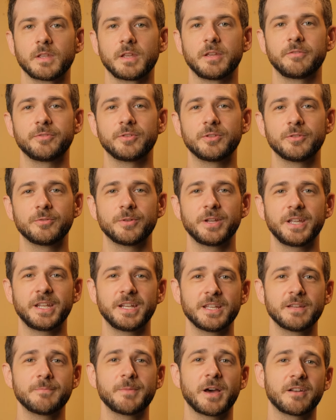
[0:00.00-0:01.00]
If you do
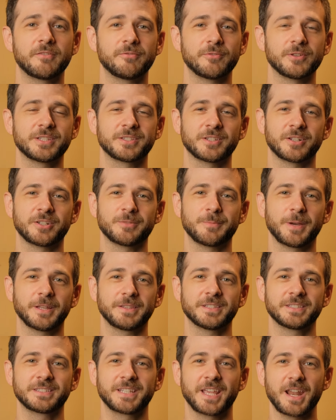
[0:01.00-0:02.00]
any amount of research
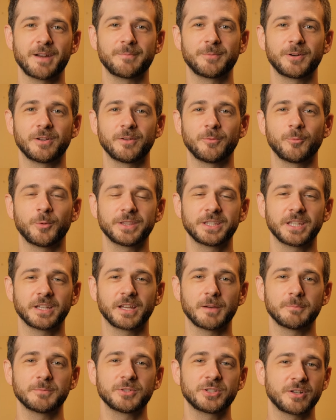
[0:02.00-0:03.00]
about this camera, one thing
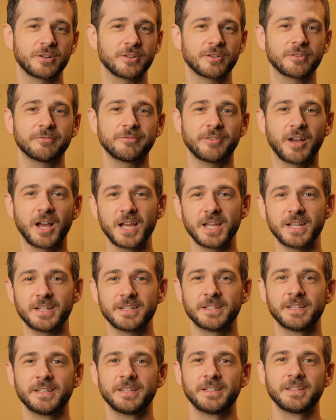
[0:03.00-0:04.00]
I'm sure you'll
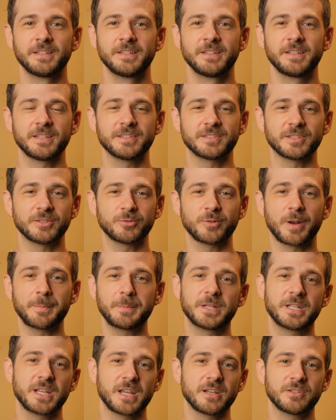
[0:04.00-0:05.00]
find is its
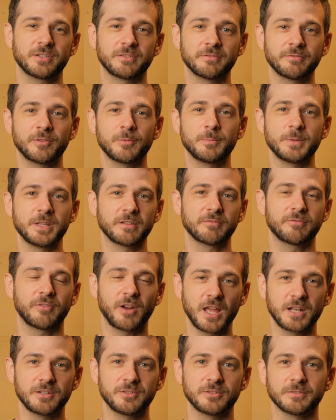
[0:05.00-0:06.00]
reputation for being
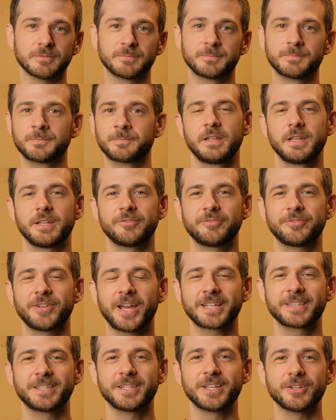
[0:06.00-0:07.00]
fragile. In
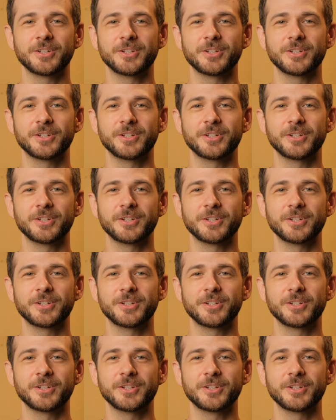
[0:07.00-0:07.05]
fact, the